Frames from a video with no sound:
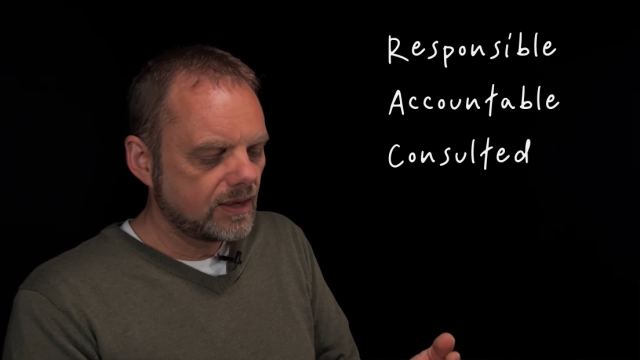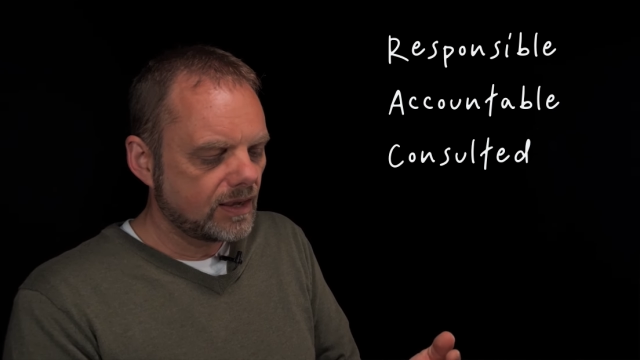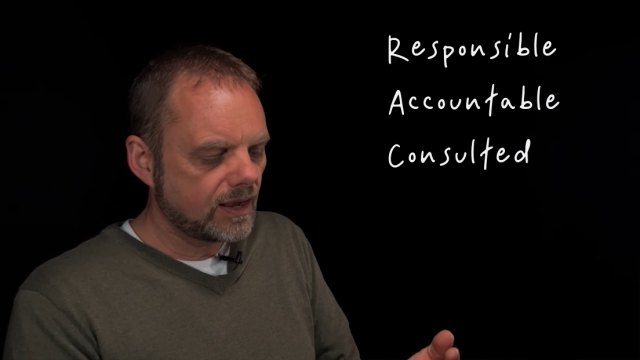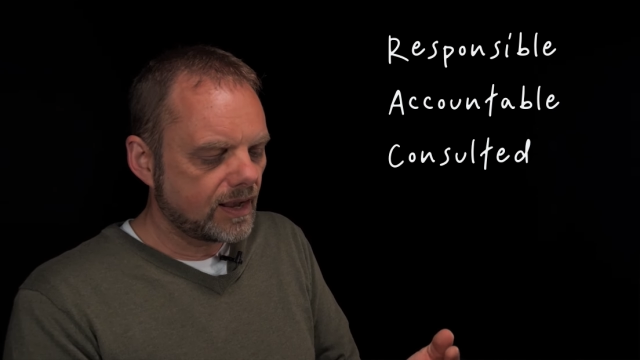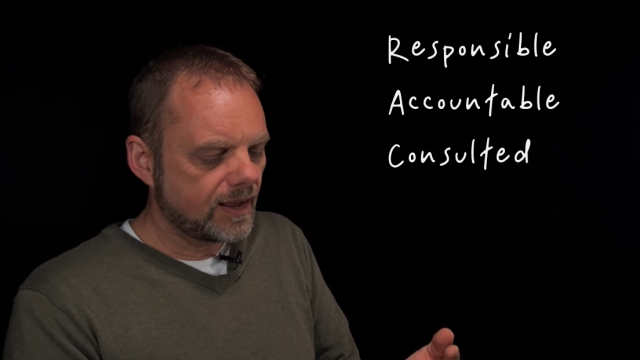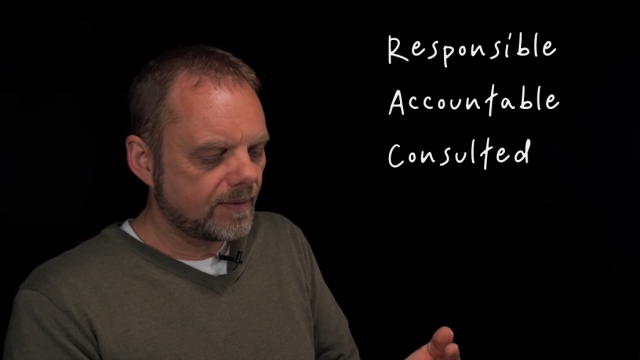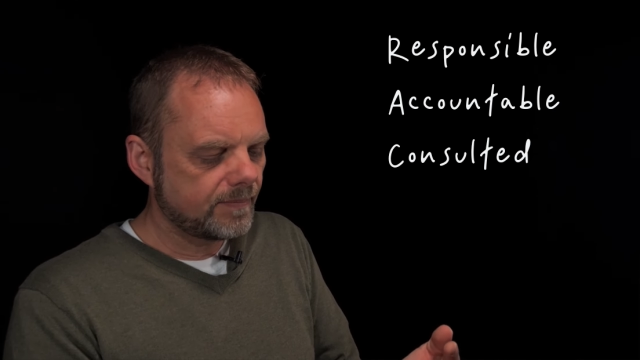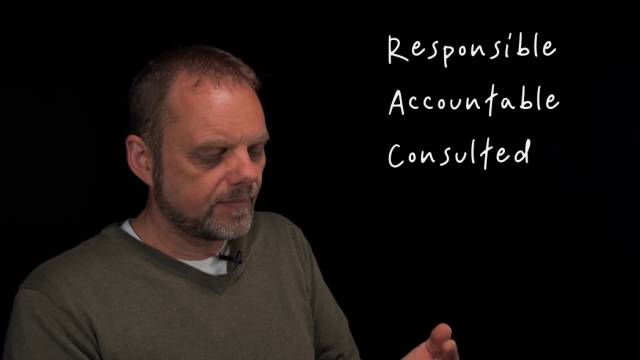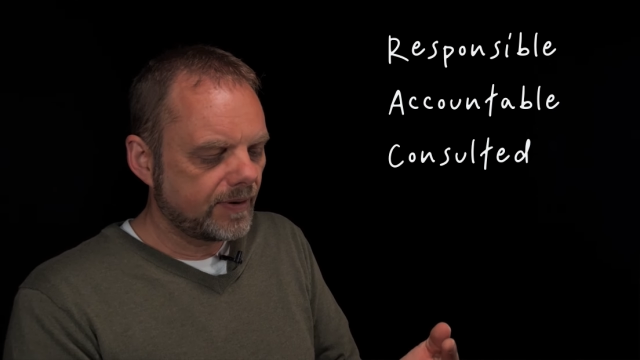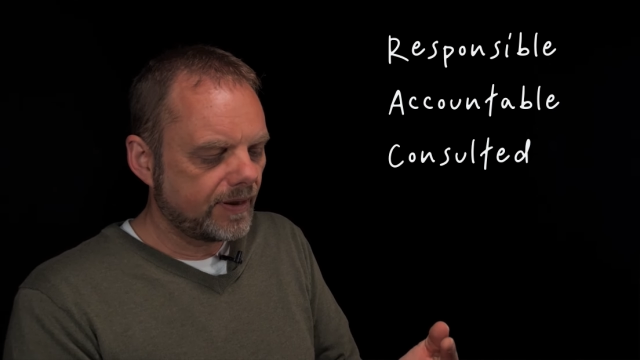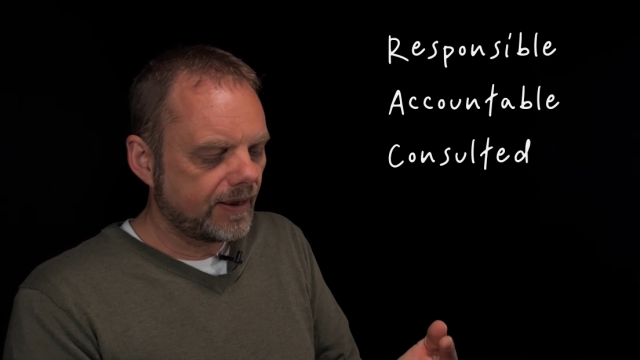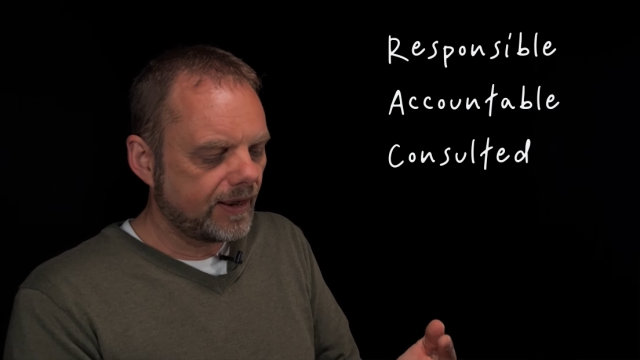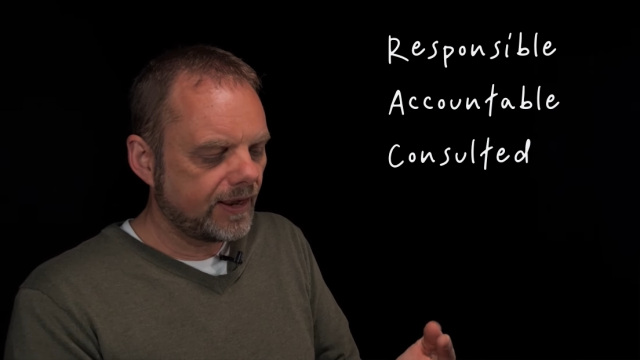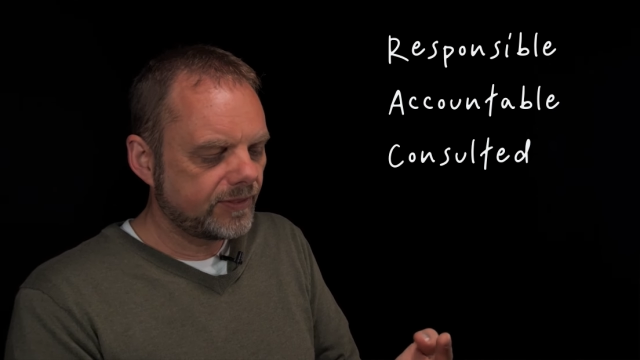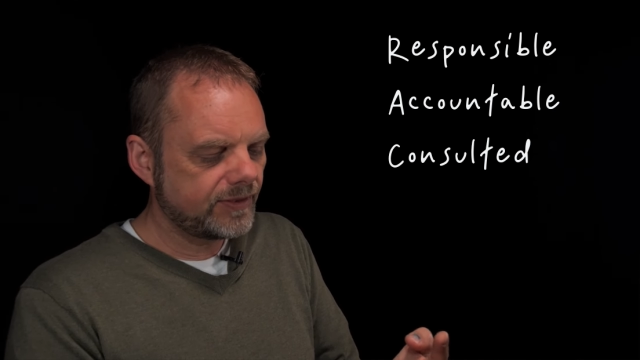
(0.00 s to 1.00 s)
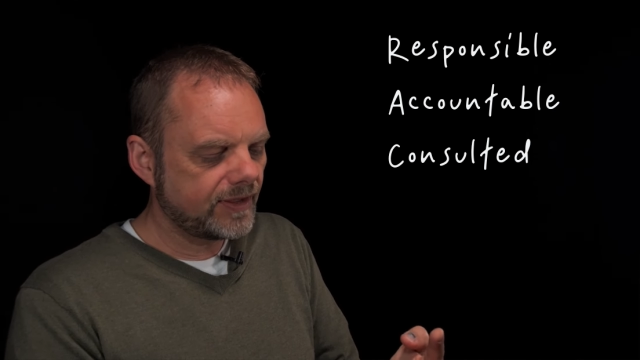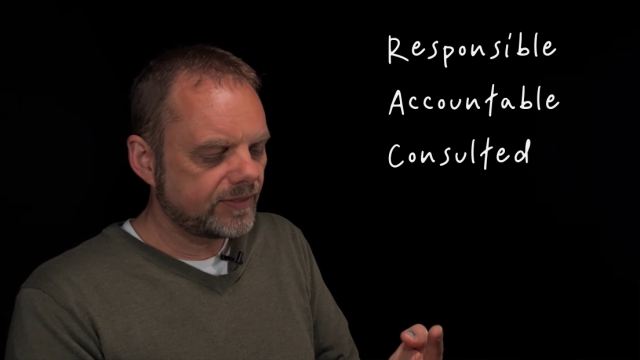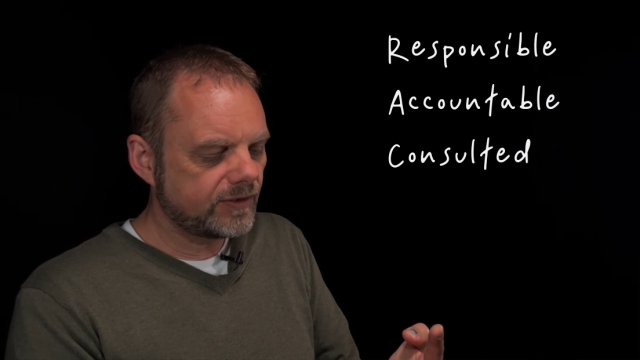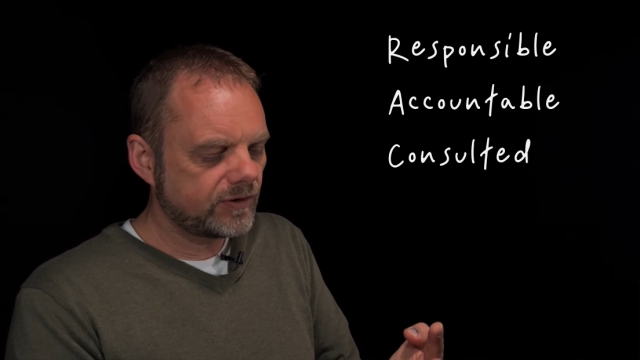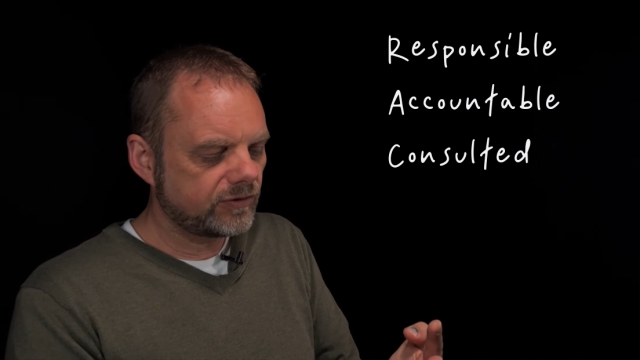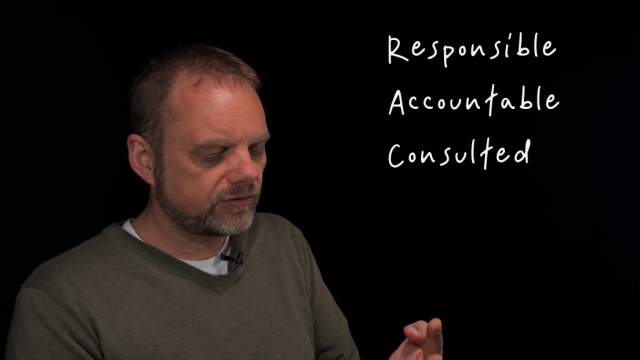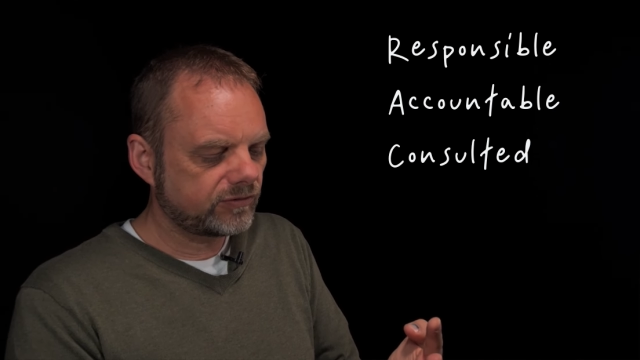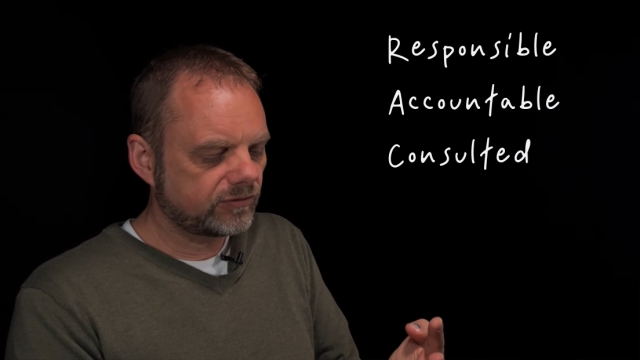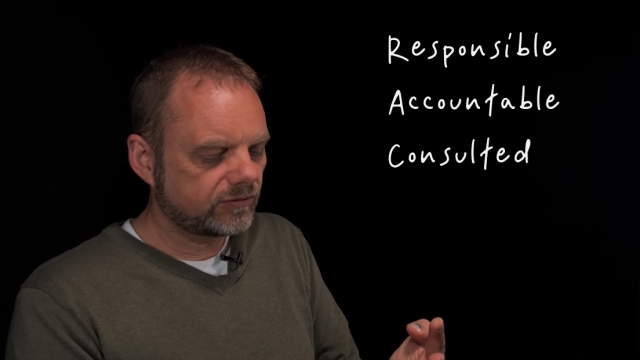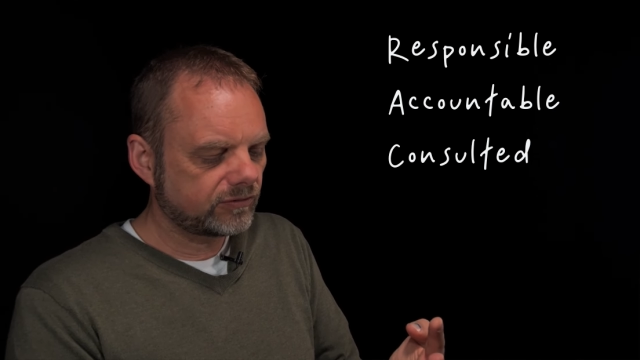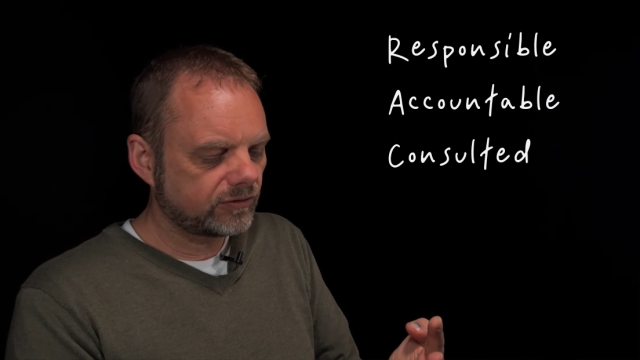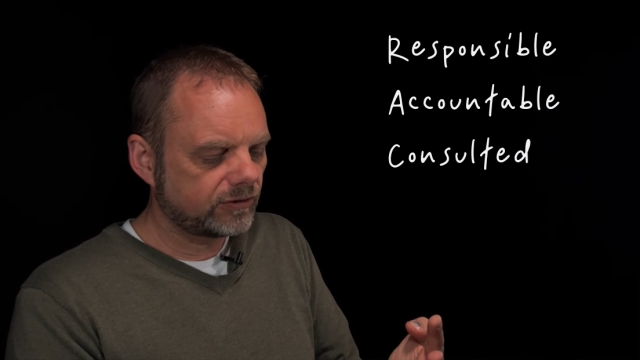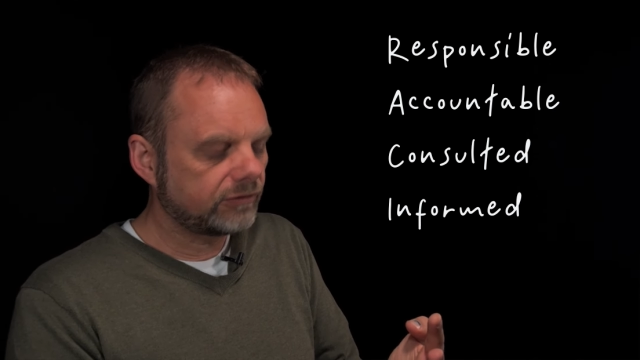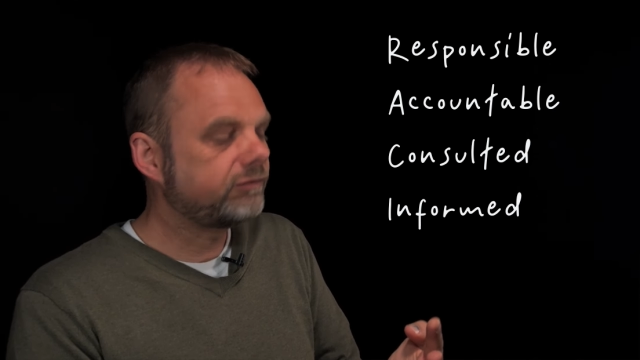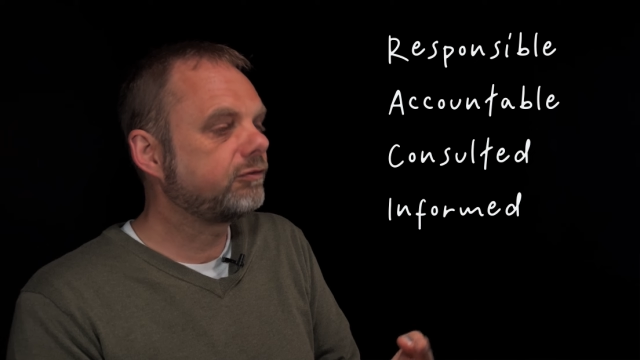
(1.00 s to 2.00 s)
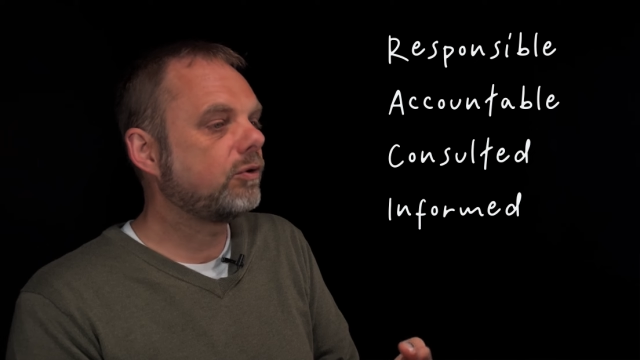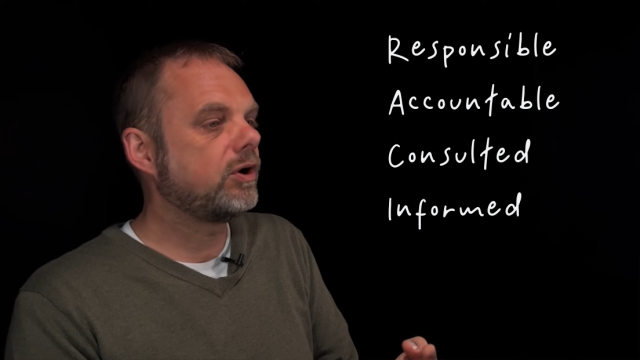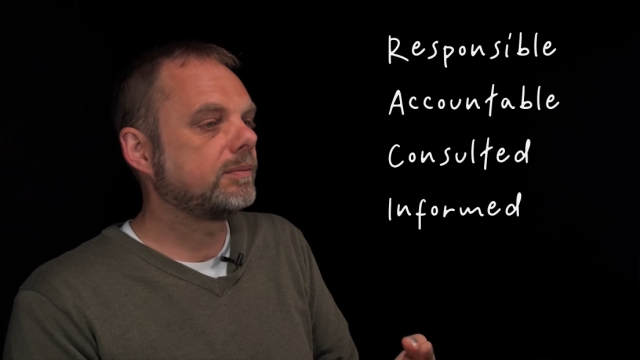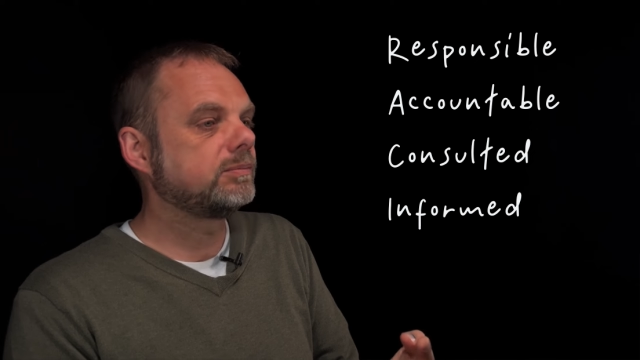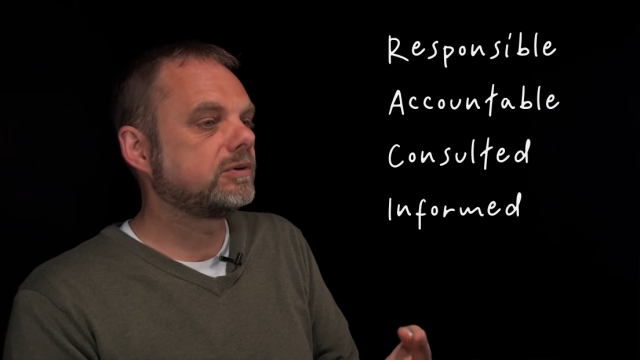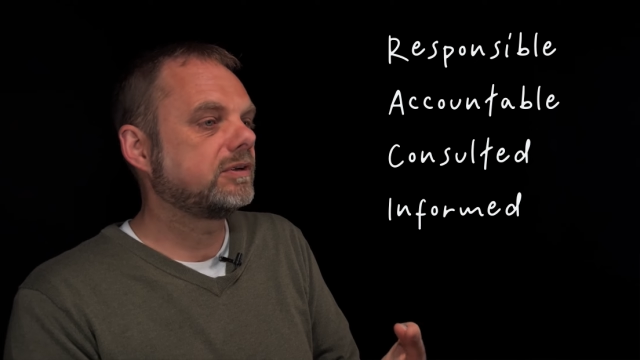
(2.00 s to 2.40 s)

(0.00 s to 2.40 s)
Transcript: And then there's informed,